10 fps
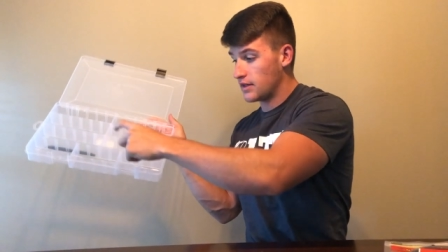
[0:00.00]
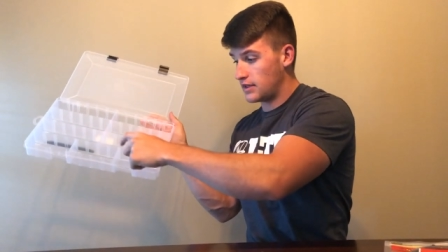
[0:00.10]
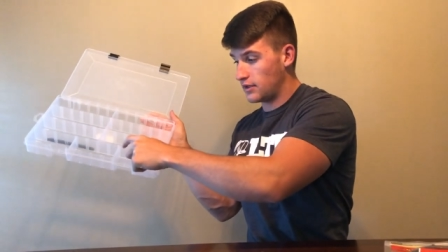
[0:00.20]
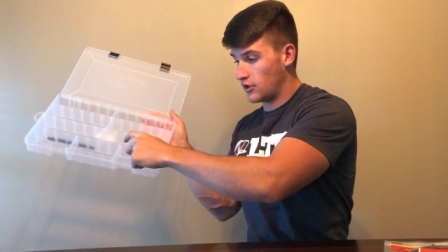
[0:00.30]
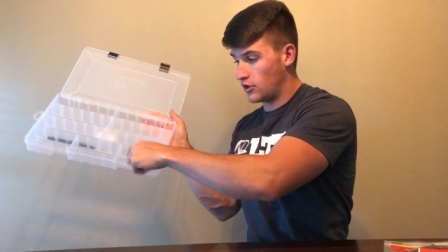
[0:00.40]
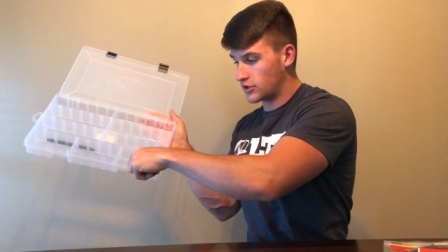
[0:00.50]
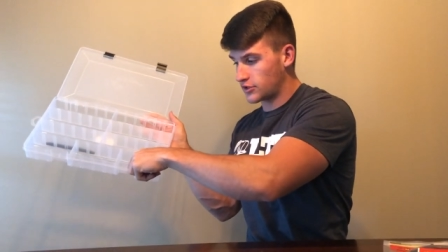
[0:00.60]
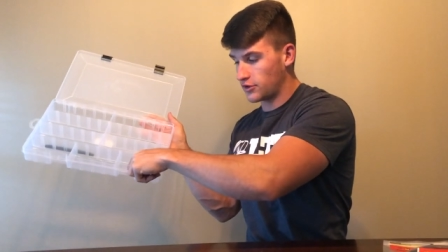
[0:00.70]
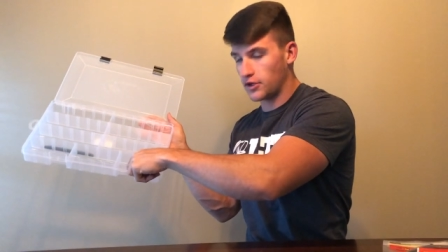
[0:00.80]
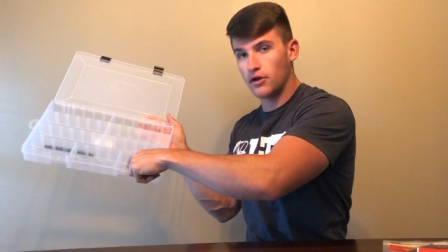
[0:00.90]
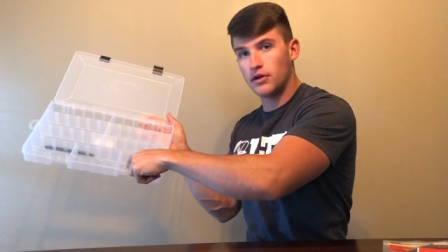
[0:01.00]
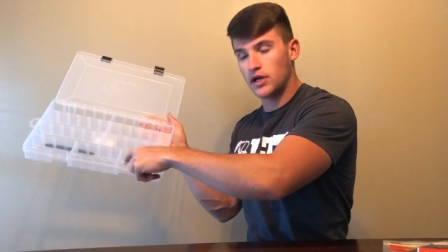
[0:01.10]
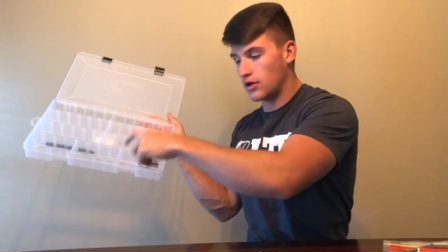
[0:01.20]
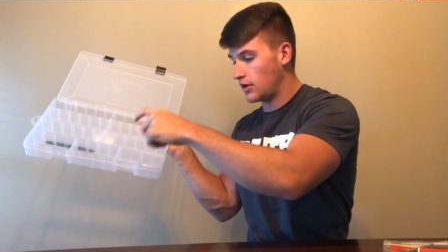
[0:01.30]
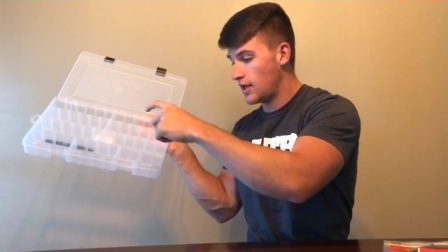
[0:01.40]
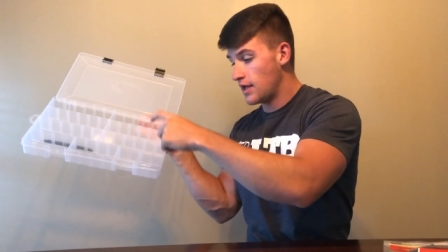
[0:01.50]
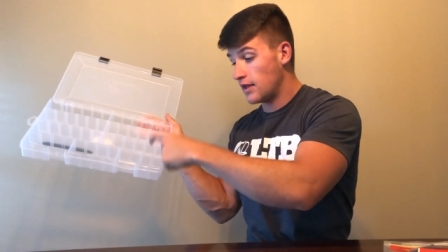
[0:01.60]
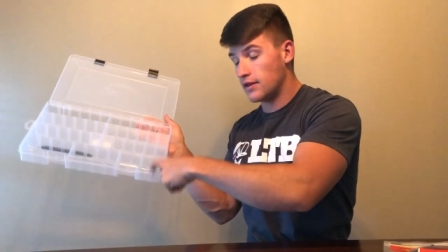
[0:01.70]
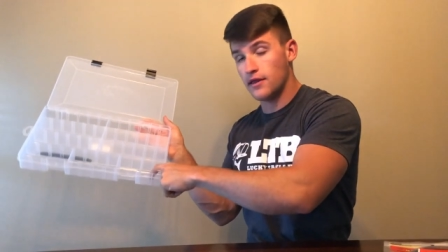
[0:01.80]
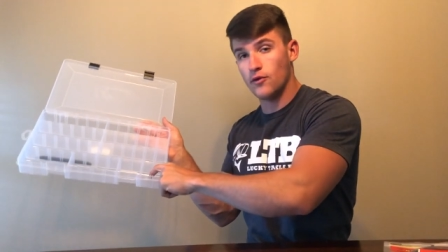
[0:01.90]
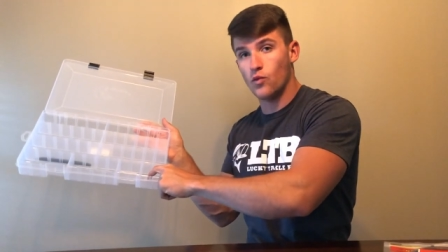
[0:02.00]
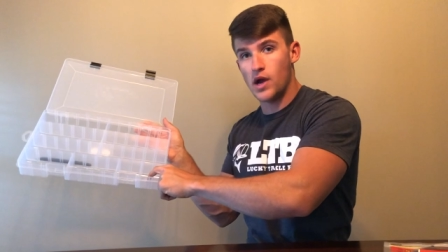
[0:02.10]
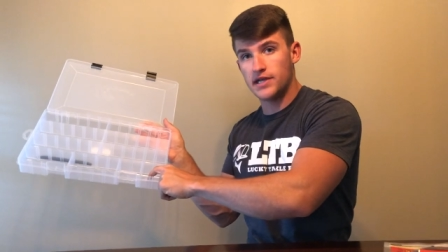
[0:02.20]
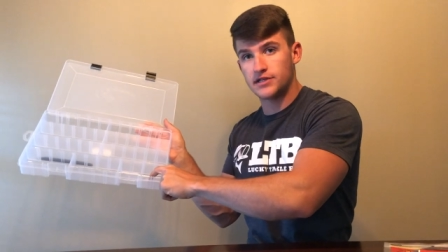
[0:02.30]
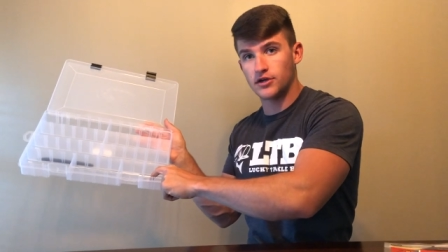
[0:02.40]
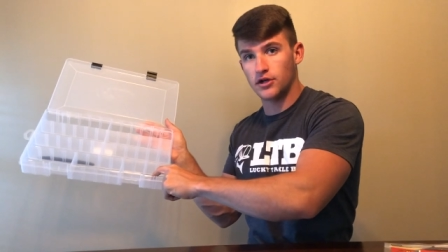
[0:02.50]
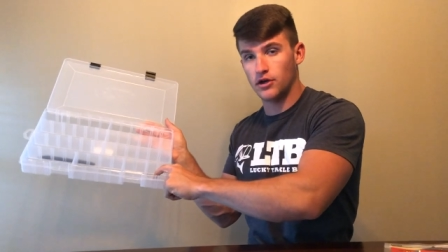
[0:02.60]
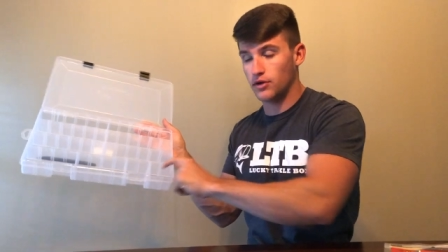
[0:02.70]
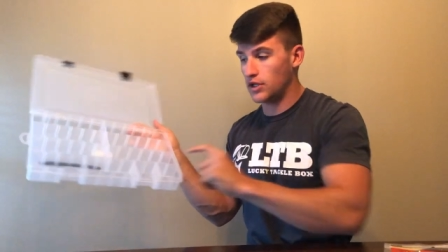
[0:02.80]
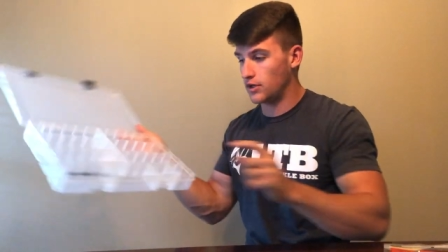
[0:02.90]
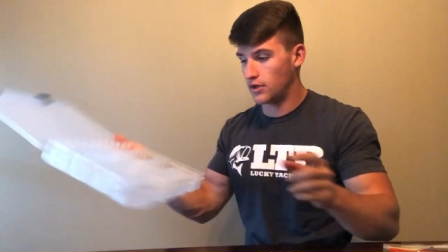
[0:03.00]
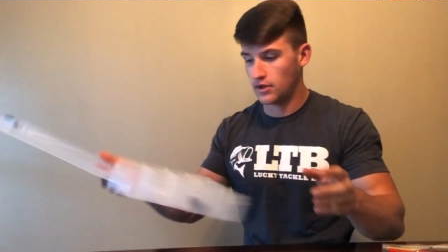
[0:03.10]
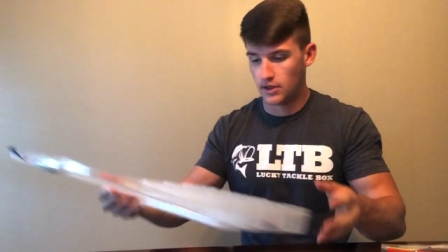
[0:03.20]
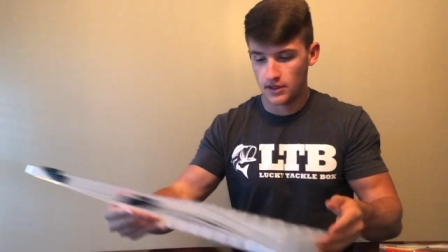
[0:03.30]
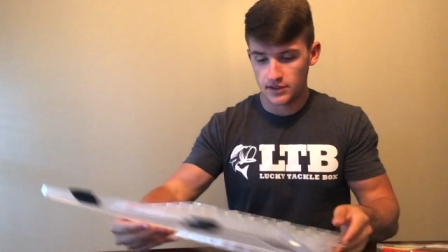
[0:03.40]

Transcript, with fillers: Then the hooks are gonna go here, and then the weights are gonna go here.